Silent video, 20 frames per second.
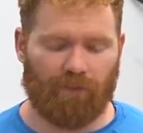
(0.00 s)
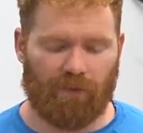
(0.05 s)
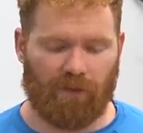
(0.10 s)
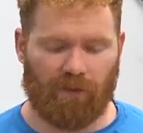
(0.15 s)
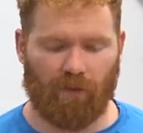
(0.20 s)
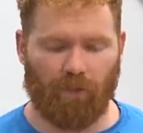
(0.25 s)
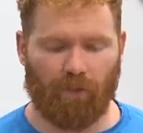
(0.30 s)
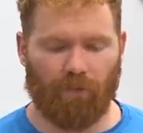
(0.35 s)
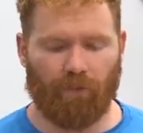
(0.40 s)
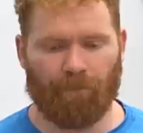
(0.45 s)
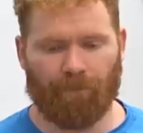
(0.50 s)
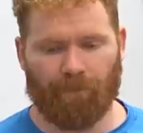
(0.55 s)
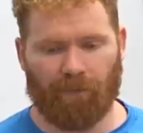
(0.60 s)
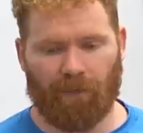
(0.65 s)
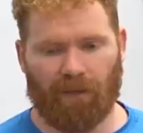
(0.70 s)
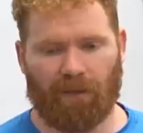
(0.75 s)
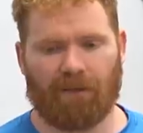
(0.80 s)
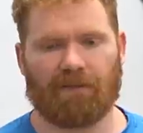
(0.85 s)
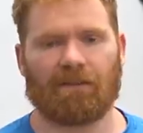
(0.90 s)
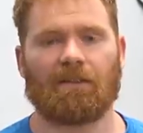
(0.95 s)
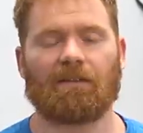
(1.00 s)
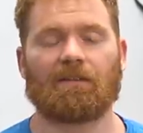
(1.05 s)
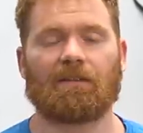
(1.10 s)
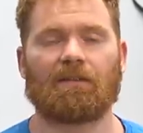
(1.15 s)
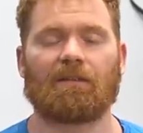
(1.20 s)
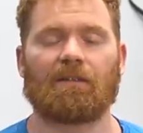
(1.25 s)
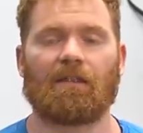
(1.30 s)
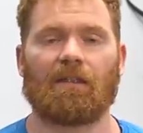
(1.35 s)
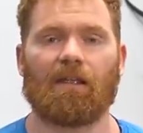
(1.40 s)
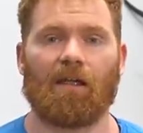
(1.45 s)
So
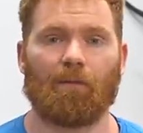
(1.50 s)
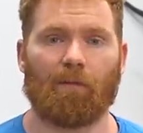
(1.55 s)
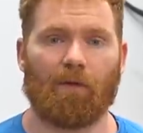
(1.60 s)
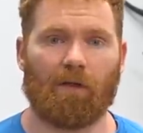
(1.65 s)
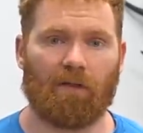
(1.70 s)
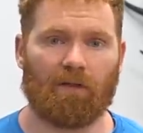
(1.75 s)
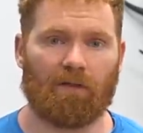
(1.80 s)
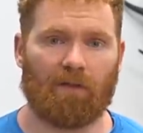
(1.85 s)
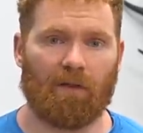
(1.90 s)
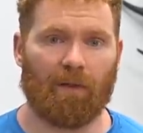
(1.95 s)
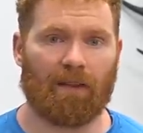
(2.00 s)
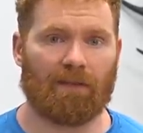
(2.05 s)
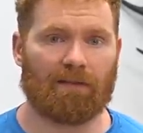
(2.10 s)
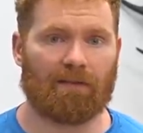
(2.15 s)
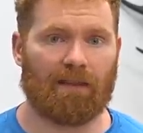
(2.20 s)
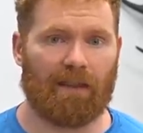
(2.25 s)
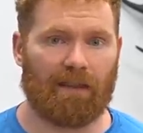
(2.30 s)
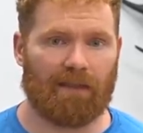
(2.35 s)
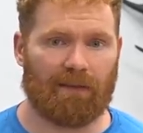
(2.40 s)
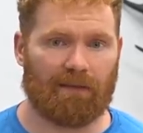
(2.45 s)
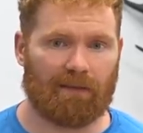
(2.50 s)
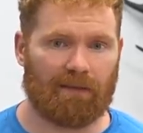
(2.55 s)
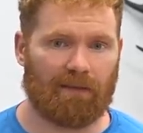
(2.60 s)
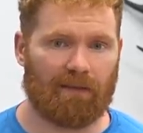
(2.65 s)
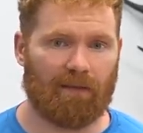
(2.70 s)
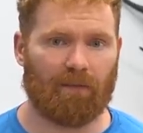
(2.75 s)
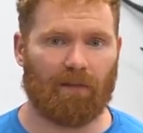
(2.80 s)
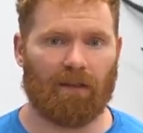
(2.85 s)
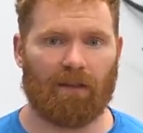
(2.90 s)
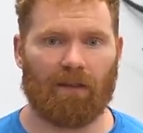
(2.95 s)
consistency among the best athletes is
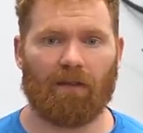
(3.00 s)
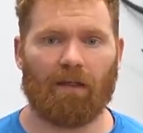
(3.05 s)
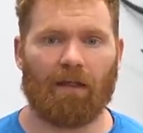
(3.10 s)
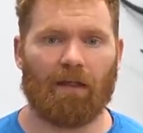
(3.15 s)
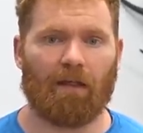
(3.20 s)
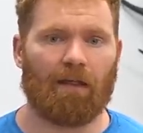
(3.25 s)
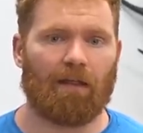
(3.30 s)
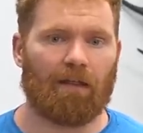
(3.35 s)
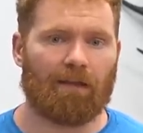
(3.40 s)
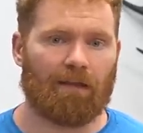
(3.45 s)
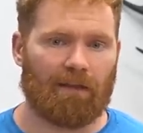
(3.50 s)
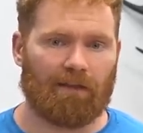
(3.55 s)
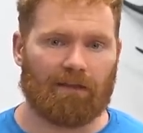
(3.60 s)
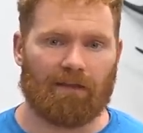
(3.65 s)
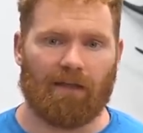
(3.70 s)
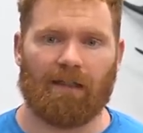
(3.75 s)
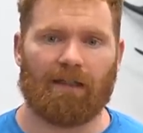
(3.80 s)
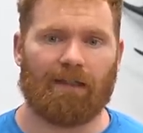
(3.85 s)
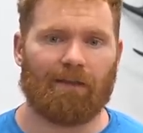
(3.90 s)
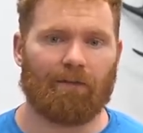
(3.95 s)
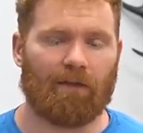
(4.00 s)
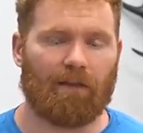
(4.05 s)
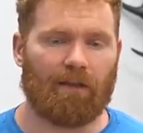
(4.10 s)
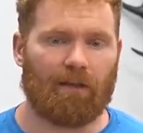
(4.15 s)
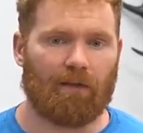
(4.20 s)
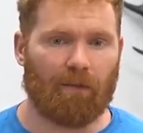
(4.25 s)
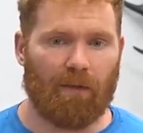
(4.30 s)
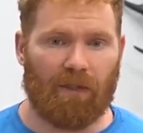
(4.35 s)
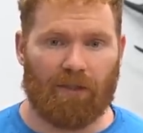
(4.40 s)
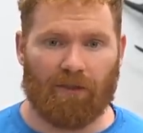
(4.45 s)
something that is not
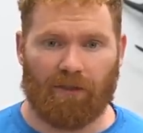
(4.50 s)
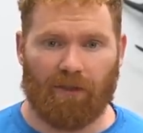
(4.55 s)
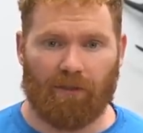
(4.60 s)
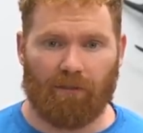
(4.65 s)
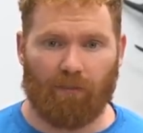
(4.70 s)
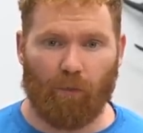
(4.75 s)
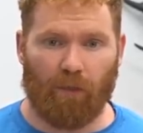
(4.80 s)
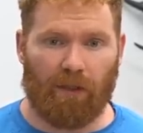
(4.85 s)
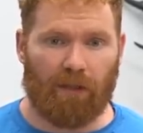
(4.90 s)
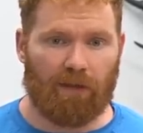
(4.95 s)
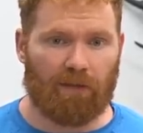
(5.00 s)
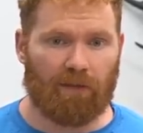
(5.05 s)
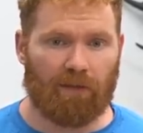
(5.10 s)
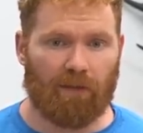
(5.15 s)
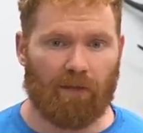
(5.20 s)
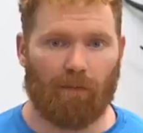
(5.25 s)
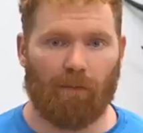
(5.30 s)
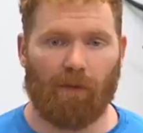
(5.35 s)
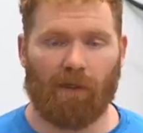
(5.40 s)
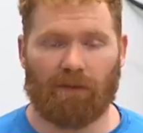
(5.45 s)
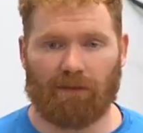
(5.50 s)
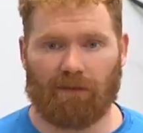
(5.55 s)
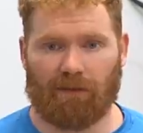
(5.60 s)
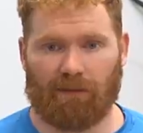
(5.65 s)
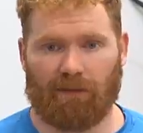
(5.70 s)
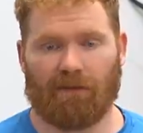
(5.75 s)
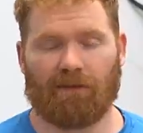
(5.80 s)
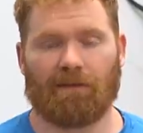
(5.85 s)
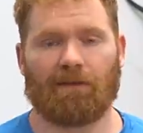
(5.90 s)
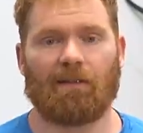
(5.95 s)
even measured in weeks or months.
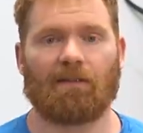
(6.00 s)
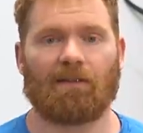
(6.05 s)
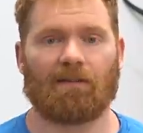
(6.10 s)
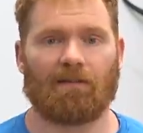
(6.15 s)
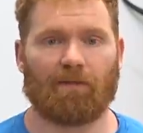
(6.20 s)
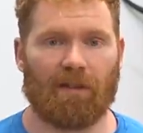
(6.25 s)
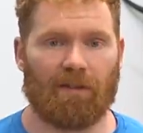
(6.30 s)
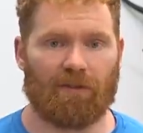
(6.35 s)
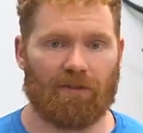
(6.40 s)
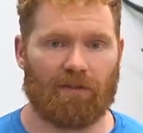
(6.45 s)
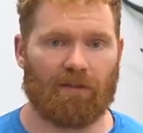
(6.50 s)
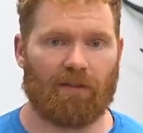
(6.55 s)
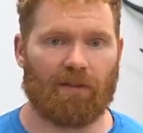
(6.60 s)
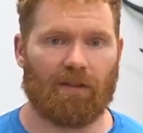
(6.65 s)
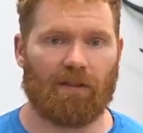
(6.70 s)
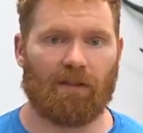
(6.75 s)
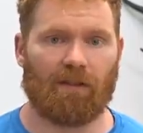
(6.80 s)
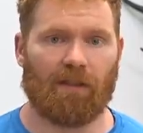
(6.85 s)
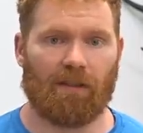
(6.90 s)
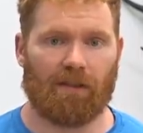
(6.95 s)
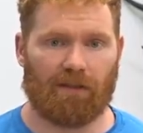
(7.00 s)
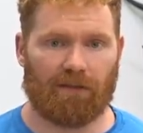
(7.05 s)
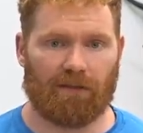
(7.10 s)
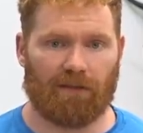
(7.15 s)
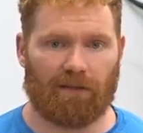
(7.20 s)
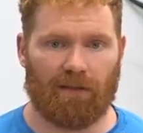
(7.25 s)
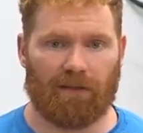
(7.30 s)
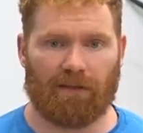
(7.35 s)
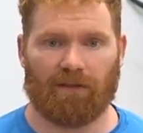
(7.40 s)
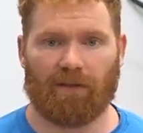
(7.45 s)
This is a thing that's measured in
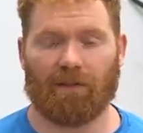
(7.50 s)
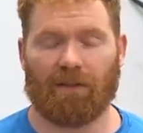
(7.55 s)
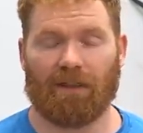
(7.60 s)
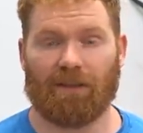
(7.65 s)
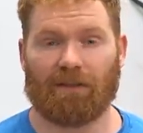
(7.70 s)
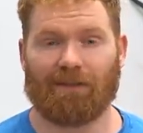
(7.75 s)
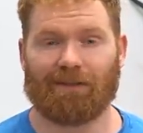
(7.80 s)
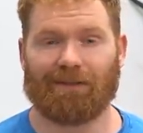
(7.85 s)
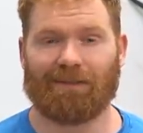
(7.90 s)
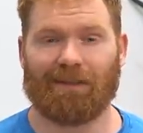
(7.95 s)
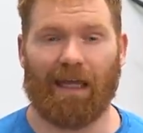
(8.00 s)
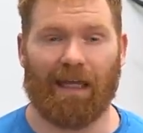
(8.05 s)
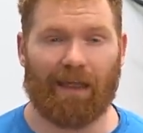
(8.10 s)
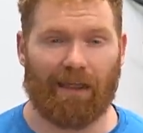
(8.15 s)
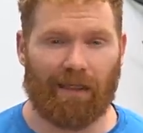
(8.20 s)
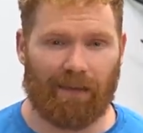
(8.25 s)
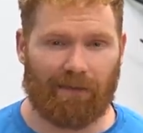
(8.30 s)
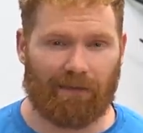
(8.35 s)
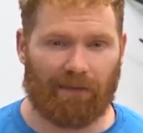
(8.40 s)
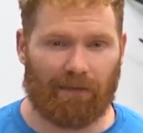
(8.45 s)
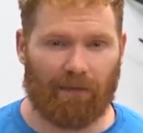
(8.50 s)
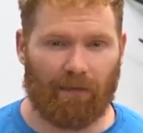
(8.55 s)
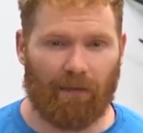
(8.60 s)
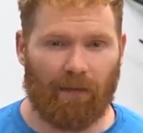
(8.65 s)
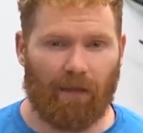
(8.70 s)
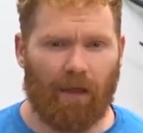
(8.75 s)
years and in some cases decades.